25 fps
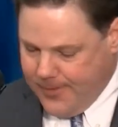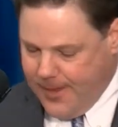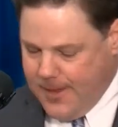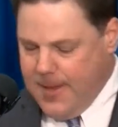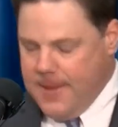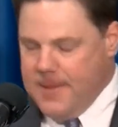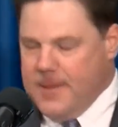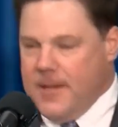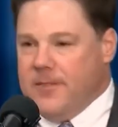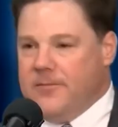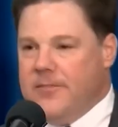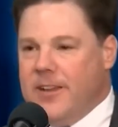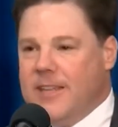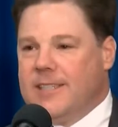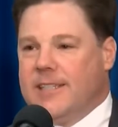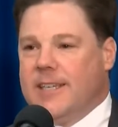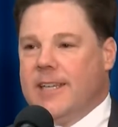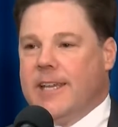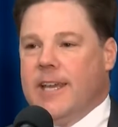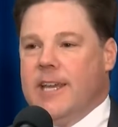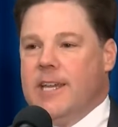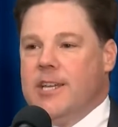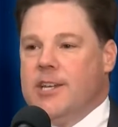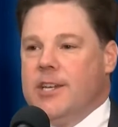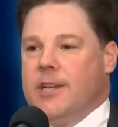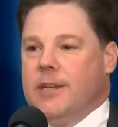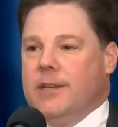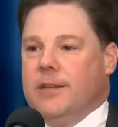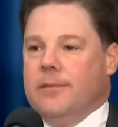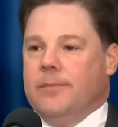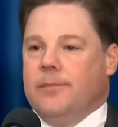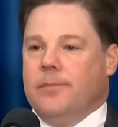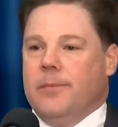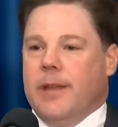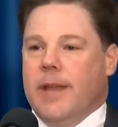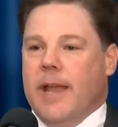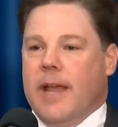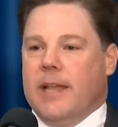The investigation
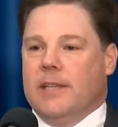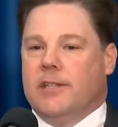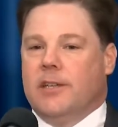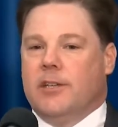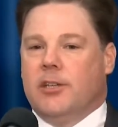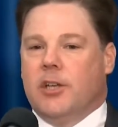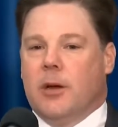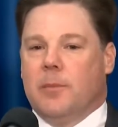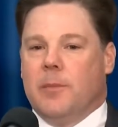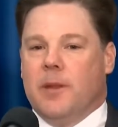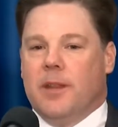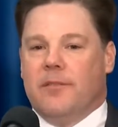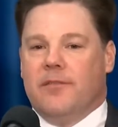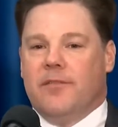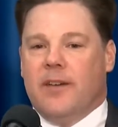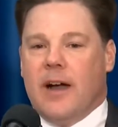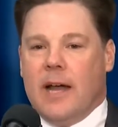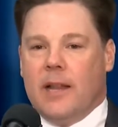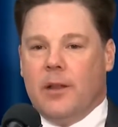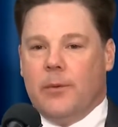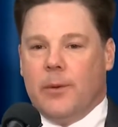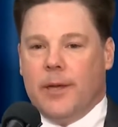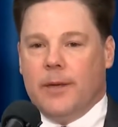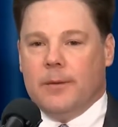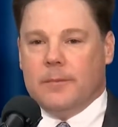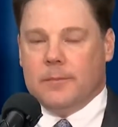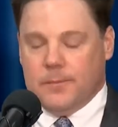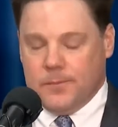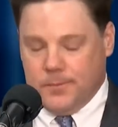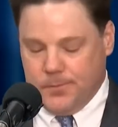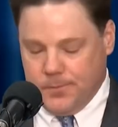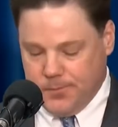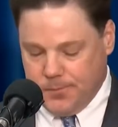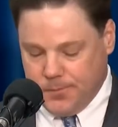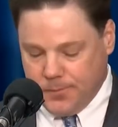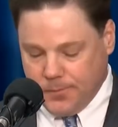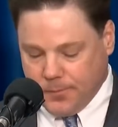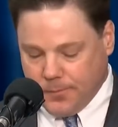has determined the following.
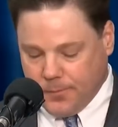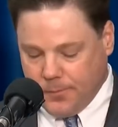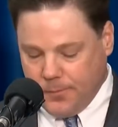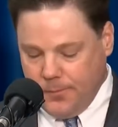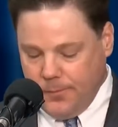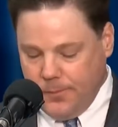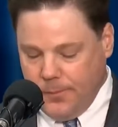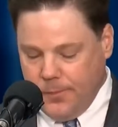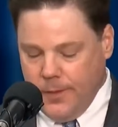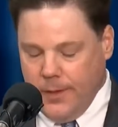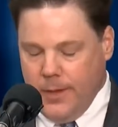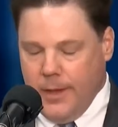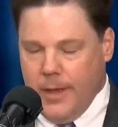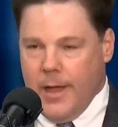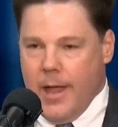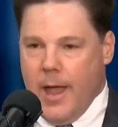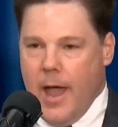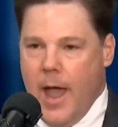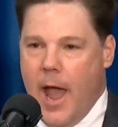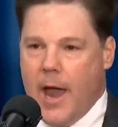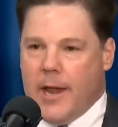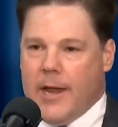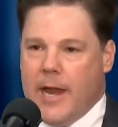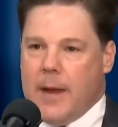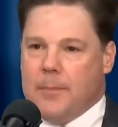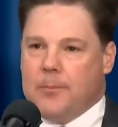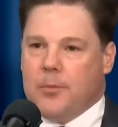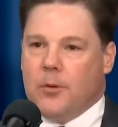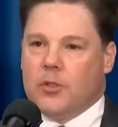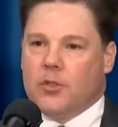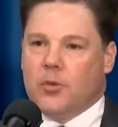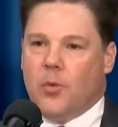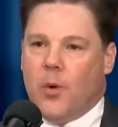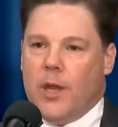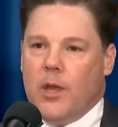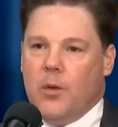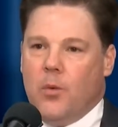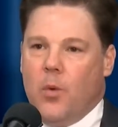On April
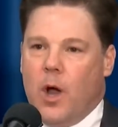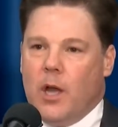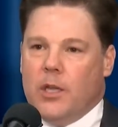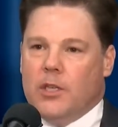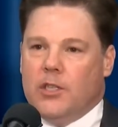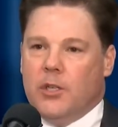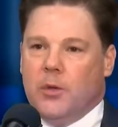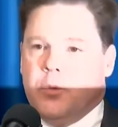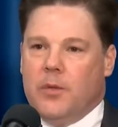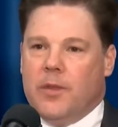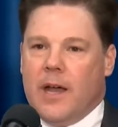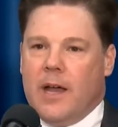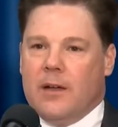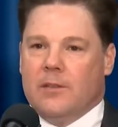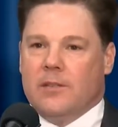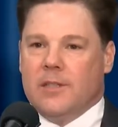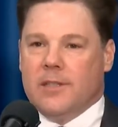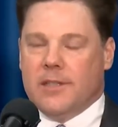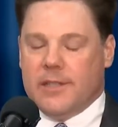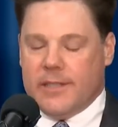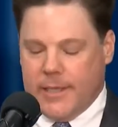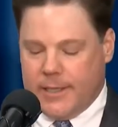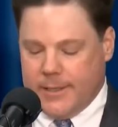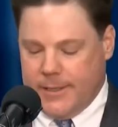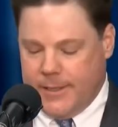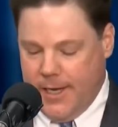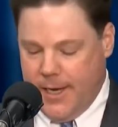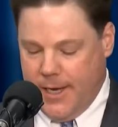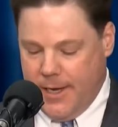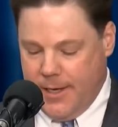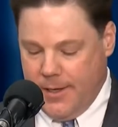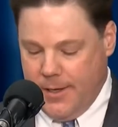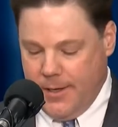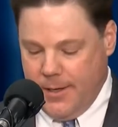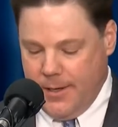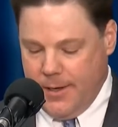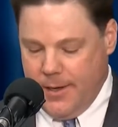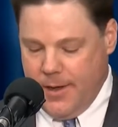21,
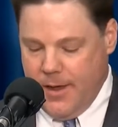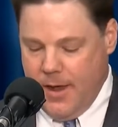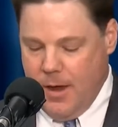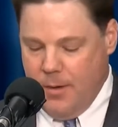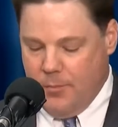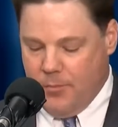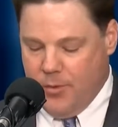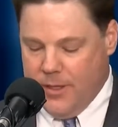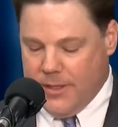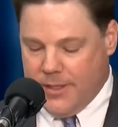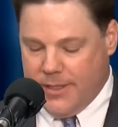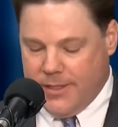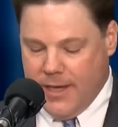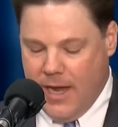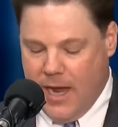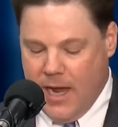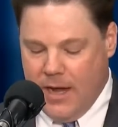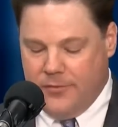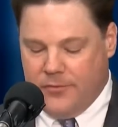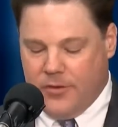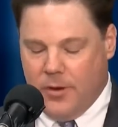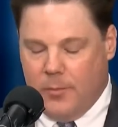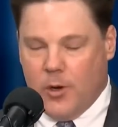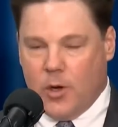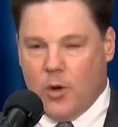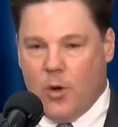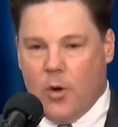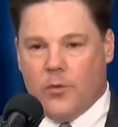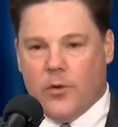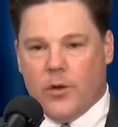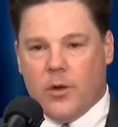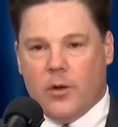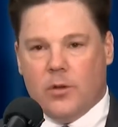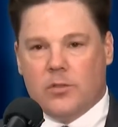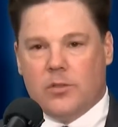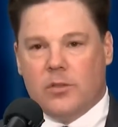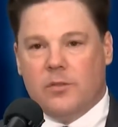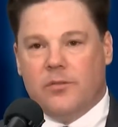2016, Prince died from an
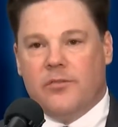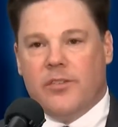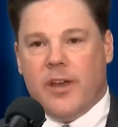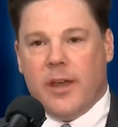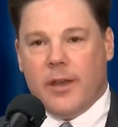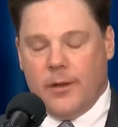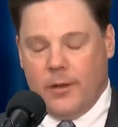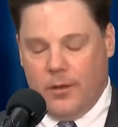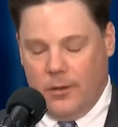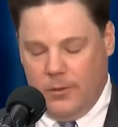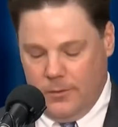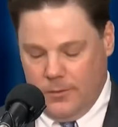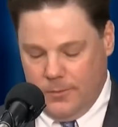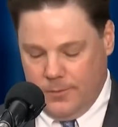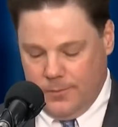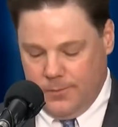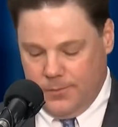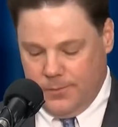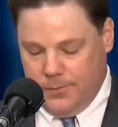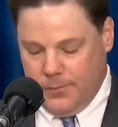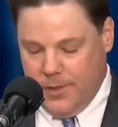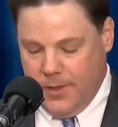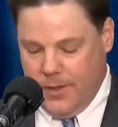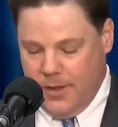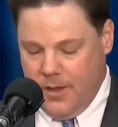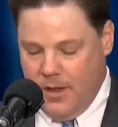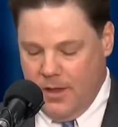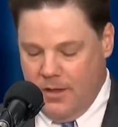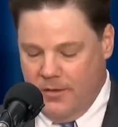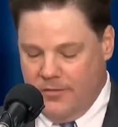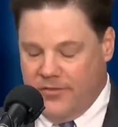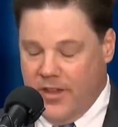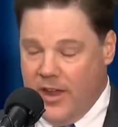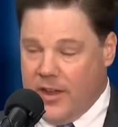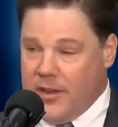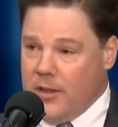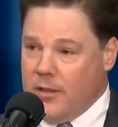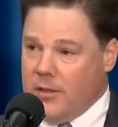overdose of fentanyl.
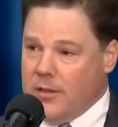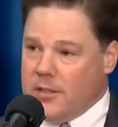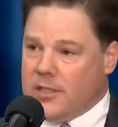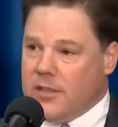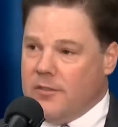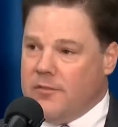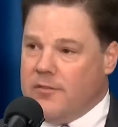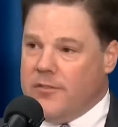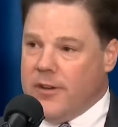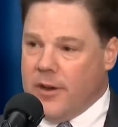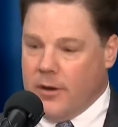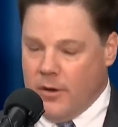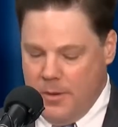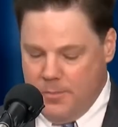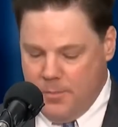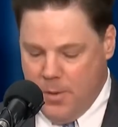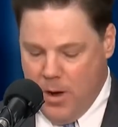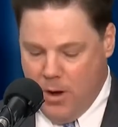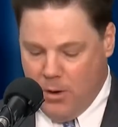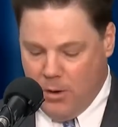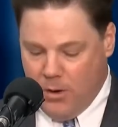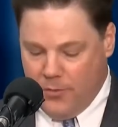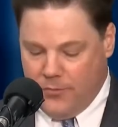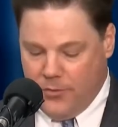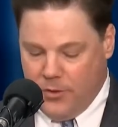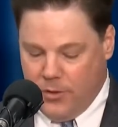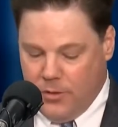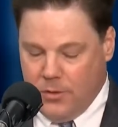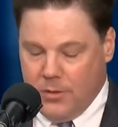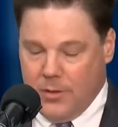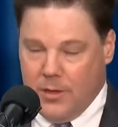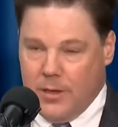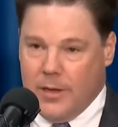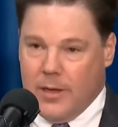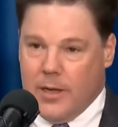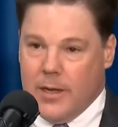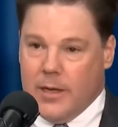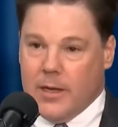Fentanyl is a very powerful
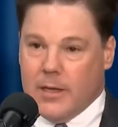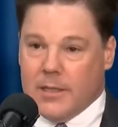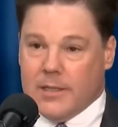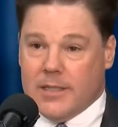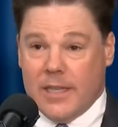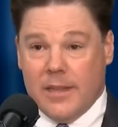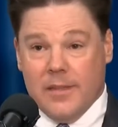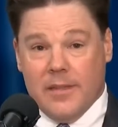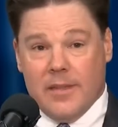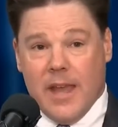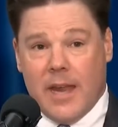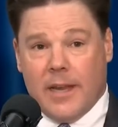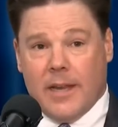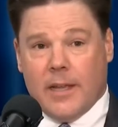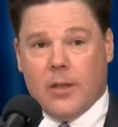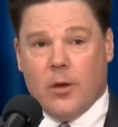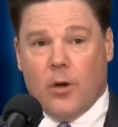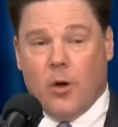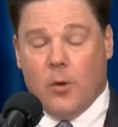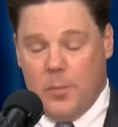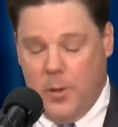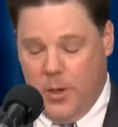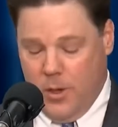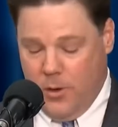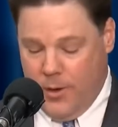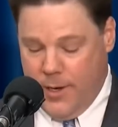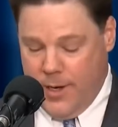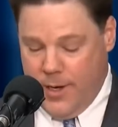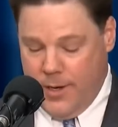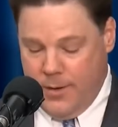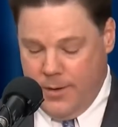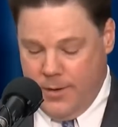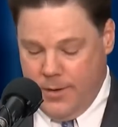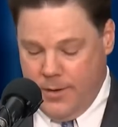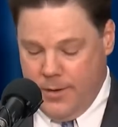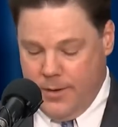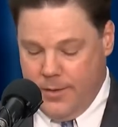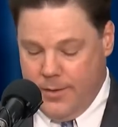synthetic opioid
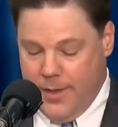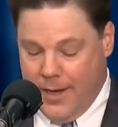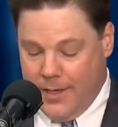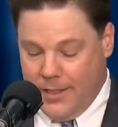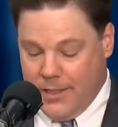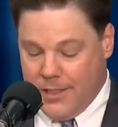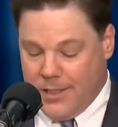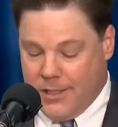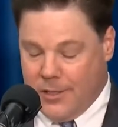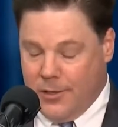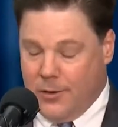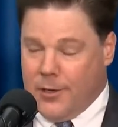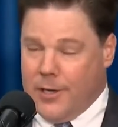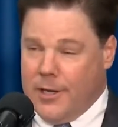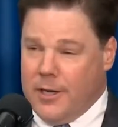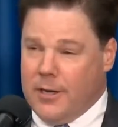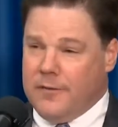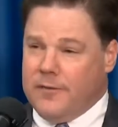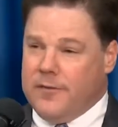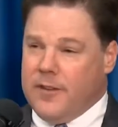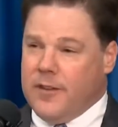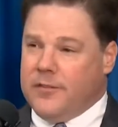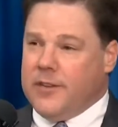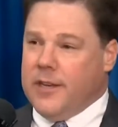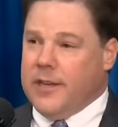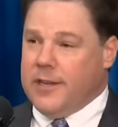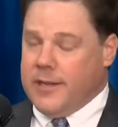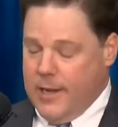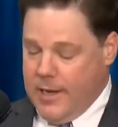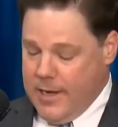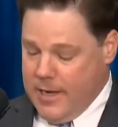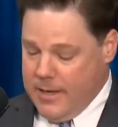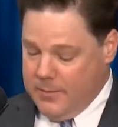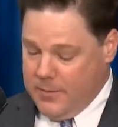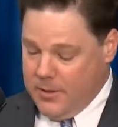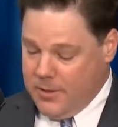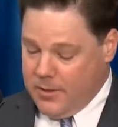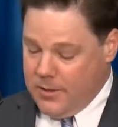that is 30 to 50
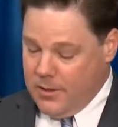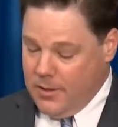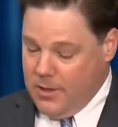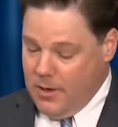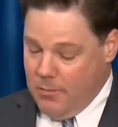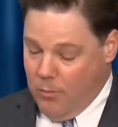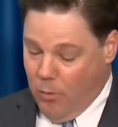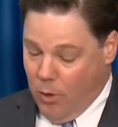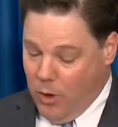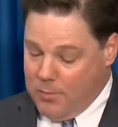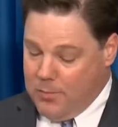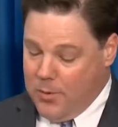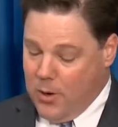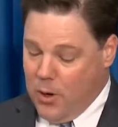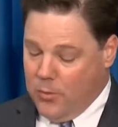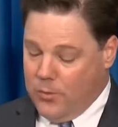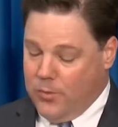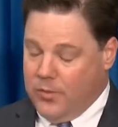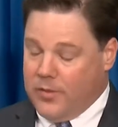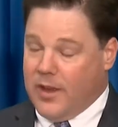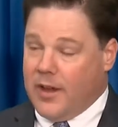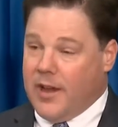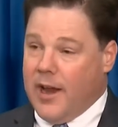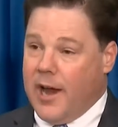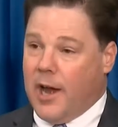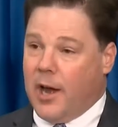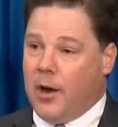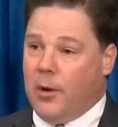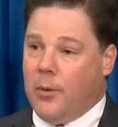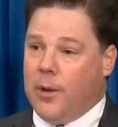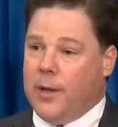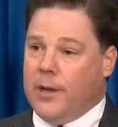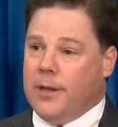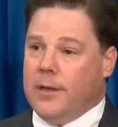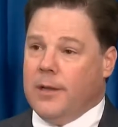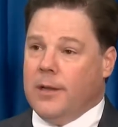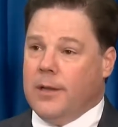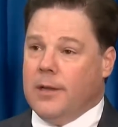times more potent than
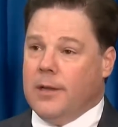heroin